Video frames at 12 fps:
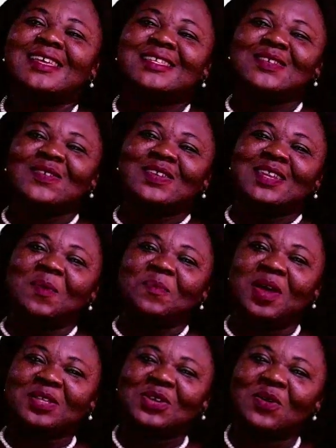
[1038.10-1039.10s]
So the
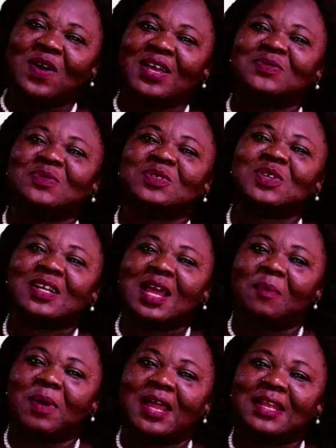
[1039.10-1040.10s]
major ones, we talked
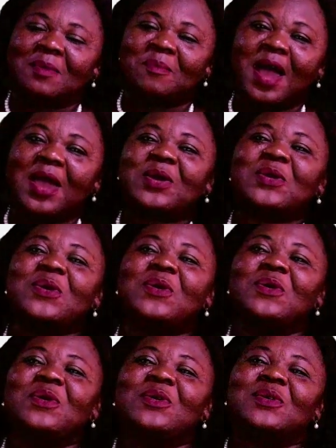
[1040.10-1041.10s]
about the
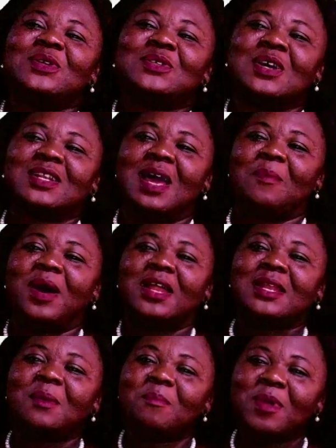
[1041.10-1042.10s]
micro, we talked
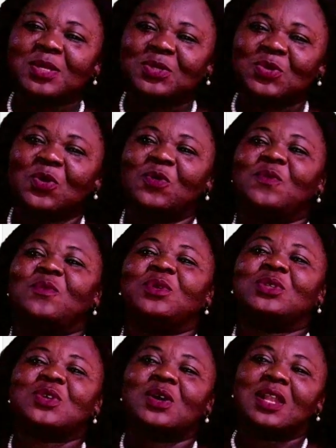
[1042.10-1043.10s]
about the meso, we
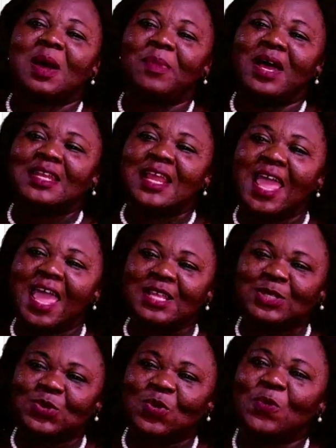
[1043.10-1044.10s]
talked about the
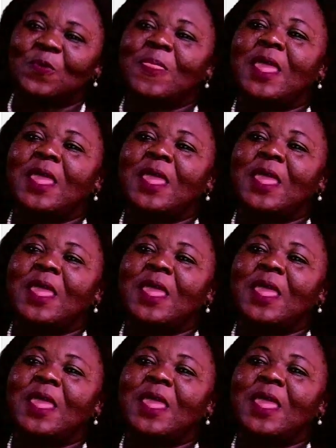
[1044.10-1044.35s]
exo,